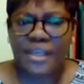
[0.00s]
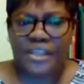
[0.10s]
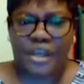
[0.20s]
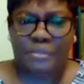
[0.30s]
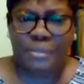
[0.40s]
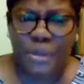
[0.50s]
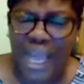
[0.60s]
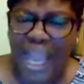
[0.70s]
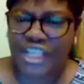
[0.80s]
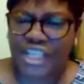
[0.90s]
the
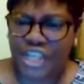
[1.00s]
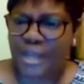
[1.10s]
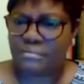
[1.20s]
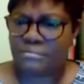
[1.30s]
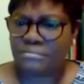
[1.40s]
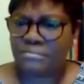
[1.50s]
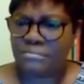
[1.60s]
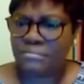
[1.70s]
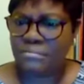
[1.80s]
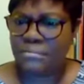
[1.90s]
tribulation,
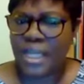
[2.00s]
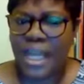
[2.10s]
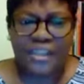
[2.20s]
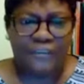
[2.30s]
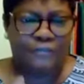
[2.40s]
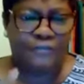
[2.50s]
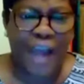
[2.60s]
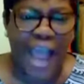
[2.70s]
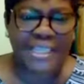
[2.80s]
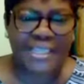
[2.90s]
the
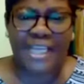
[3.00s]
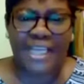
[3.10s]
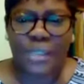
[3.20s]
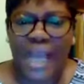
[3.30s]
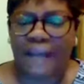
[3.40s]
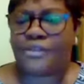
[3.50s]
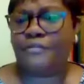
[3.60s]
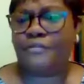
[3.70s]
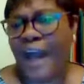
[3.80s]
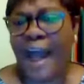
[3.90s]
fights that they would have
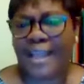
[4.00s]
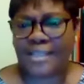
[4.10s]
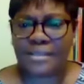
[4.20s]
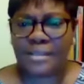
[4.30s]
to fight,